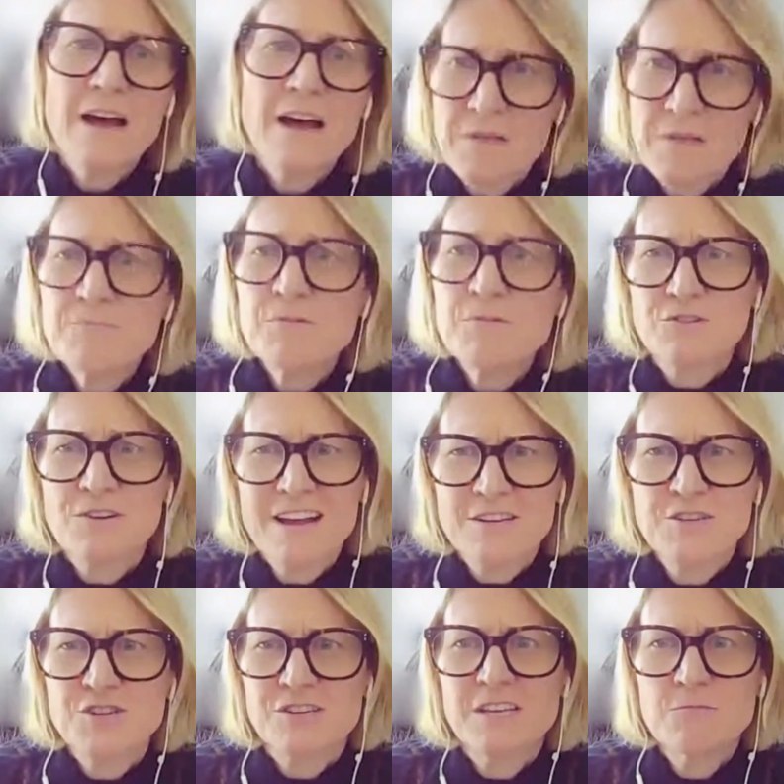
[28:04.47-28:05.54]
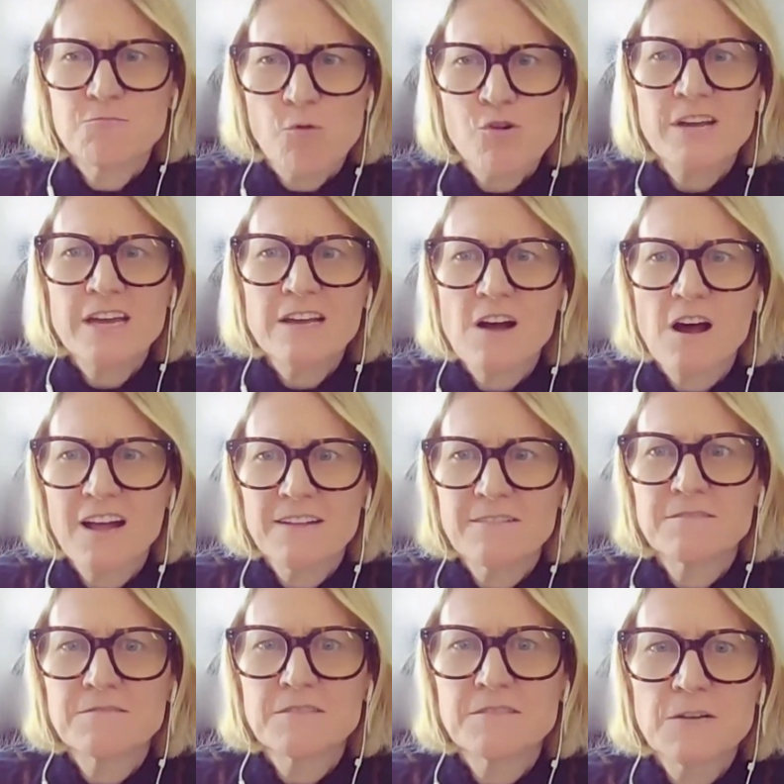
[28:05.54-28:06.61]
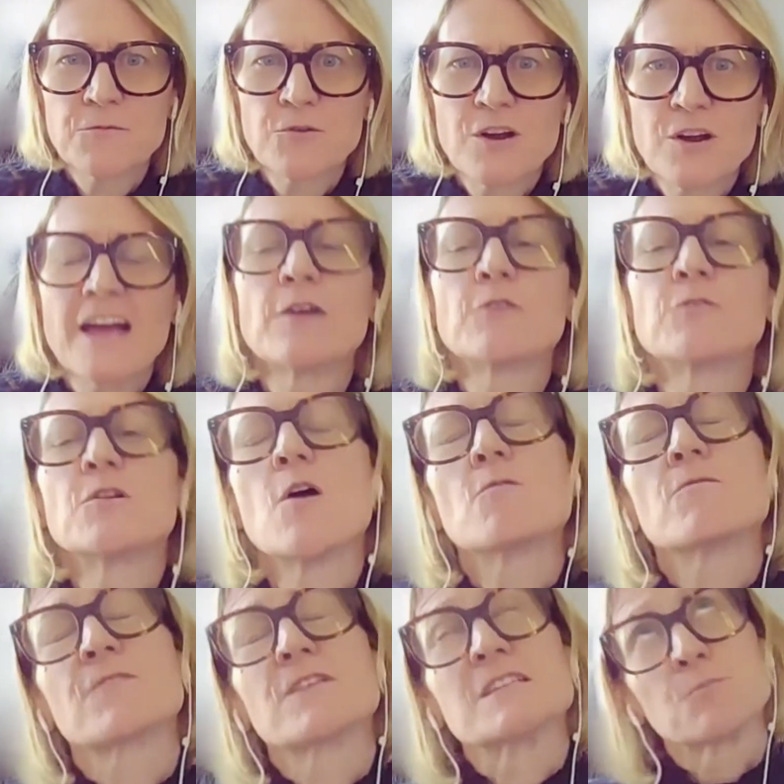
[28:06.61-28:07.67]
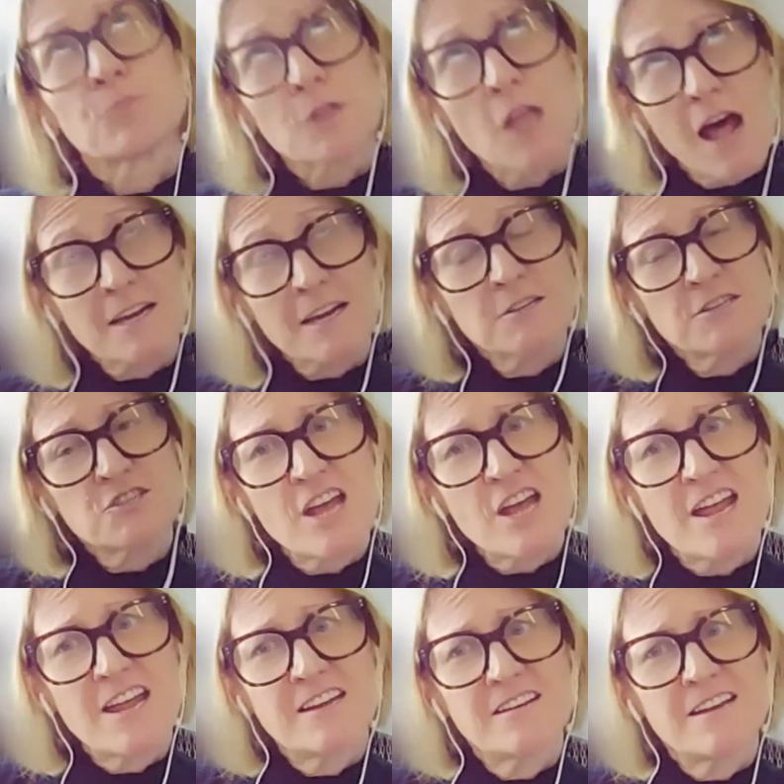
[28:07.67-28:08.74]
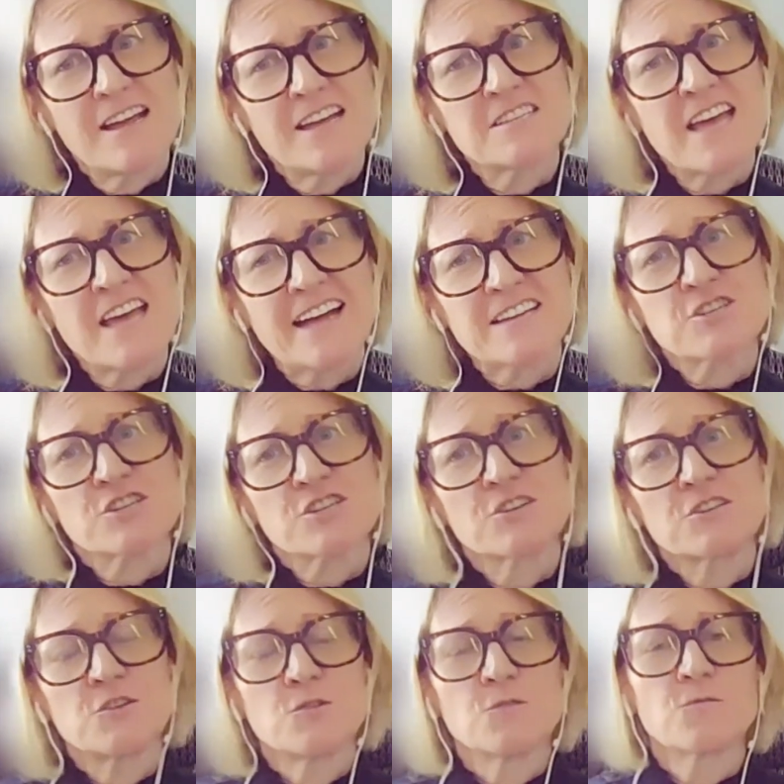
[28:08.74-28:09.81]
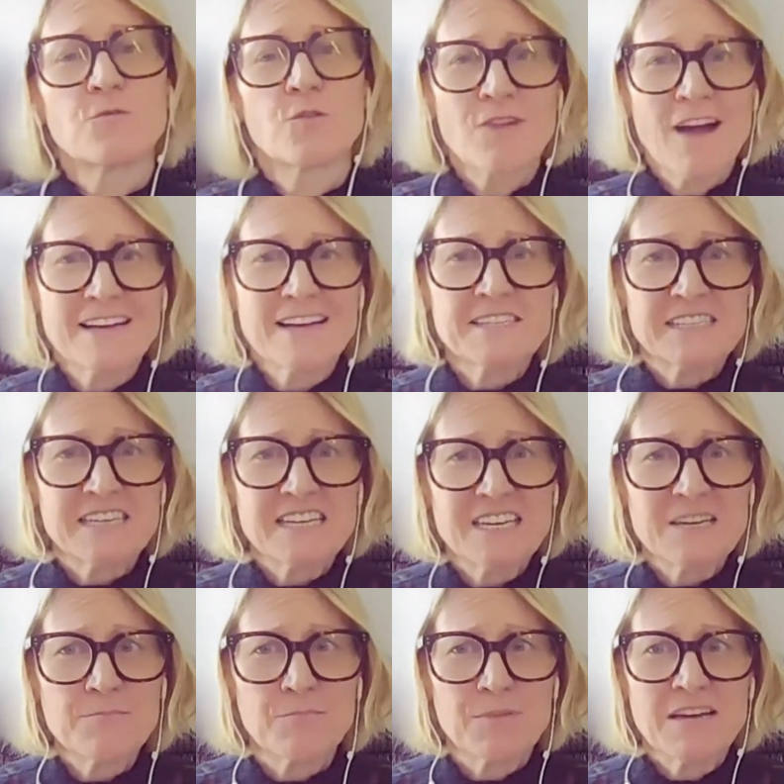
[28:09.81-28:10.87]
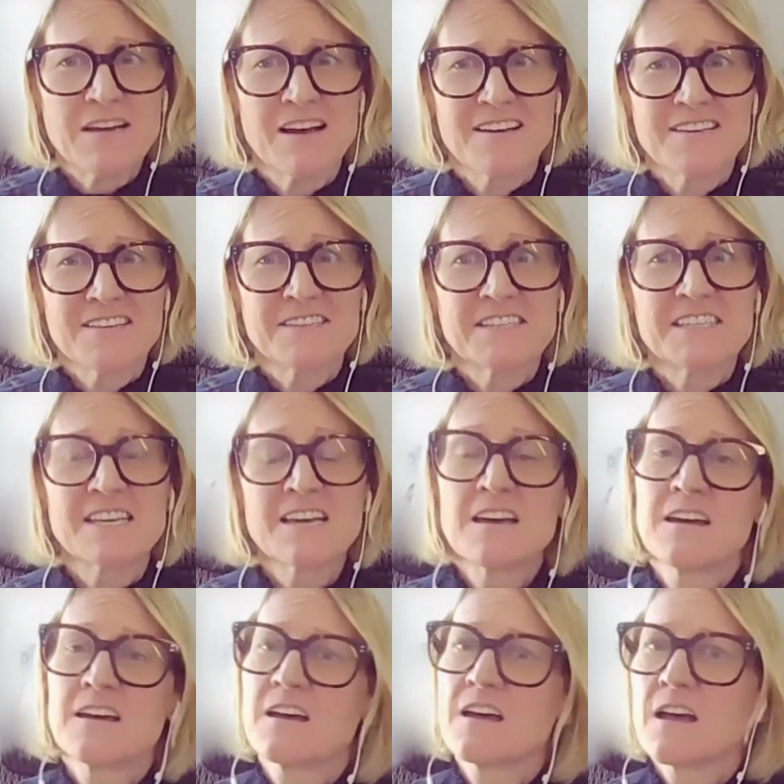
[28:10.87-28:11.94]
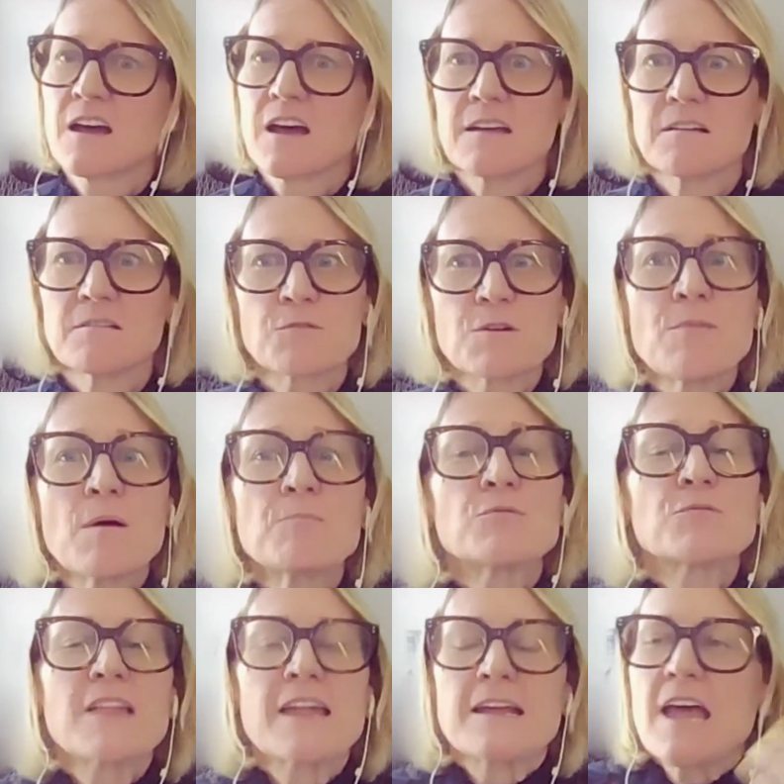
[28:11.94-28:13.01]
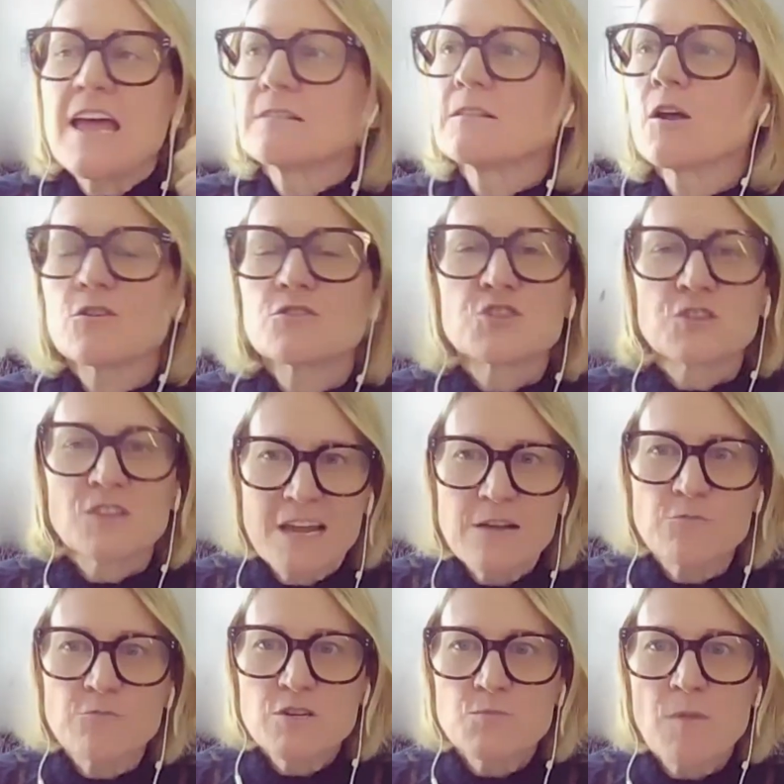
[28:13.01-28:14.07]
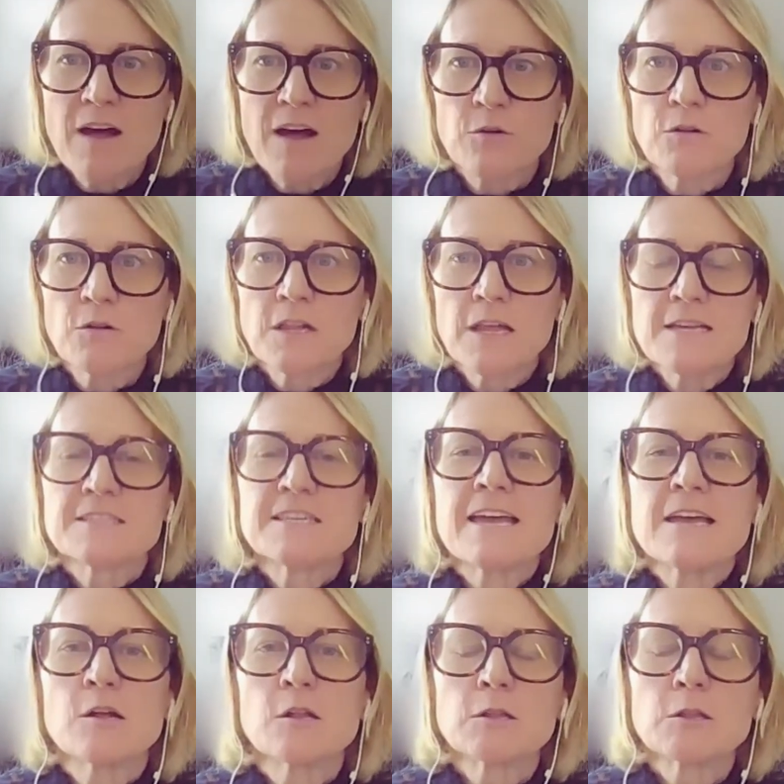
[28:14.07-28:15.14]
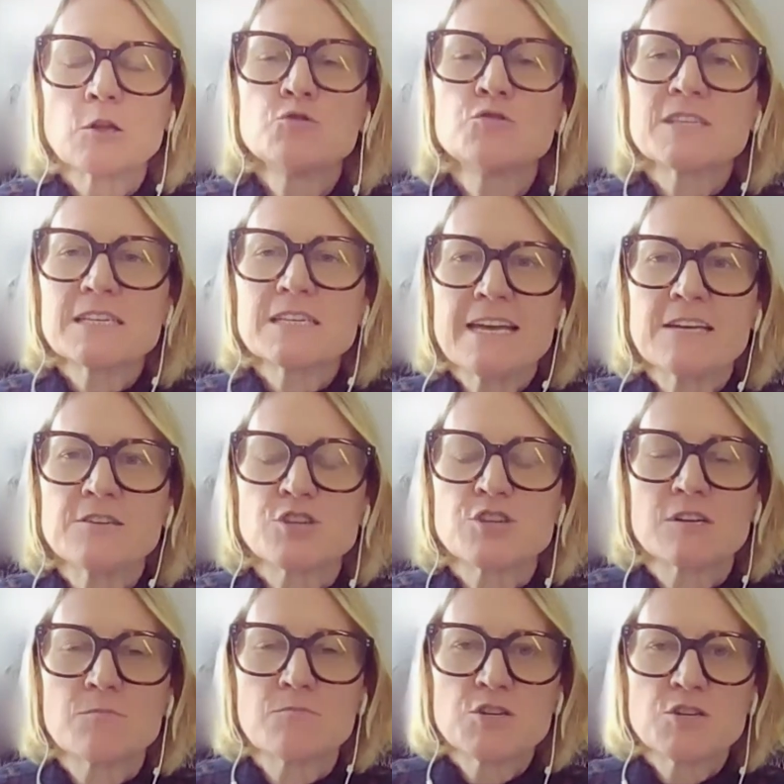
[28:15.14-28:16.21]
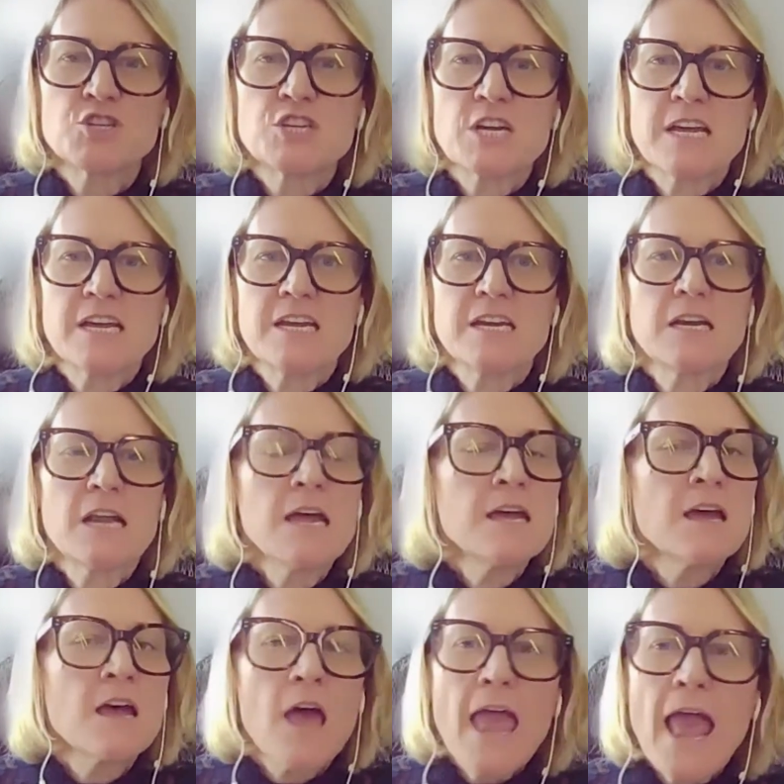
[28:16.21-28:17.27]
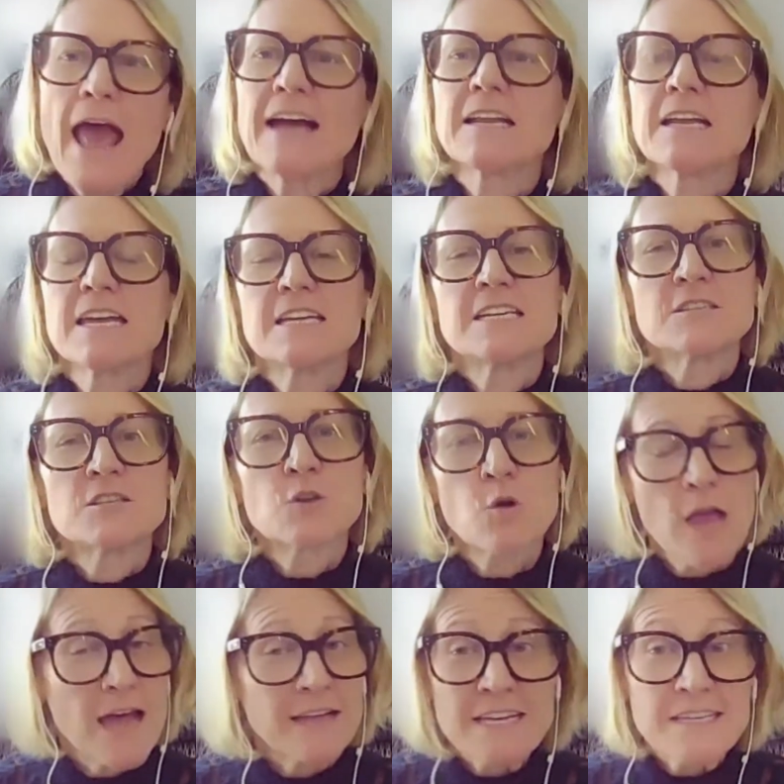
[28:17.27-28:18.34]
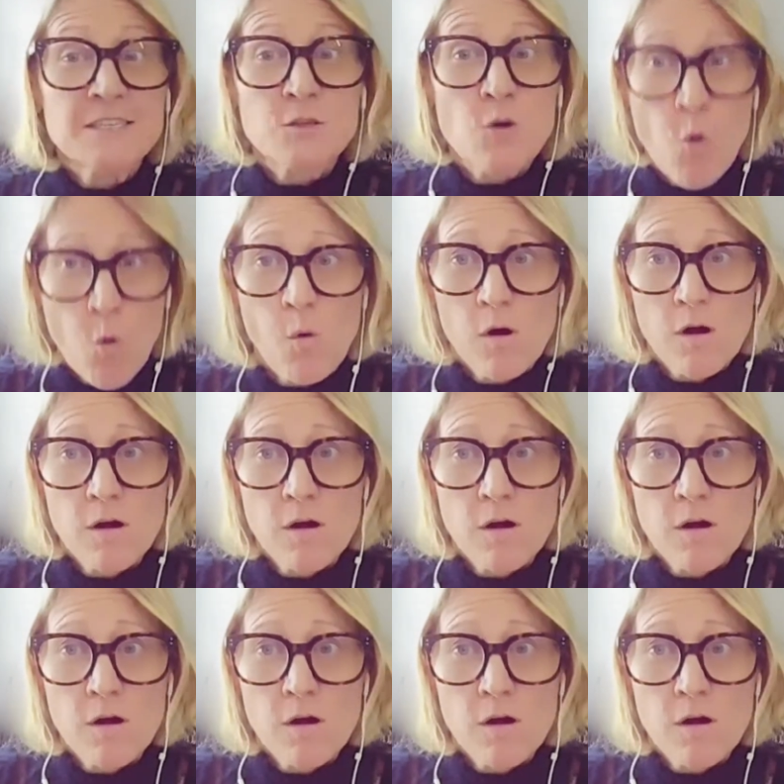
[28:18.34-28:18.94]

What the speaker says: people are actually working on different, I don't know if it's blockchain attached to veracity, because remember, like, a large language model is a hallucination machine at its core.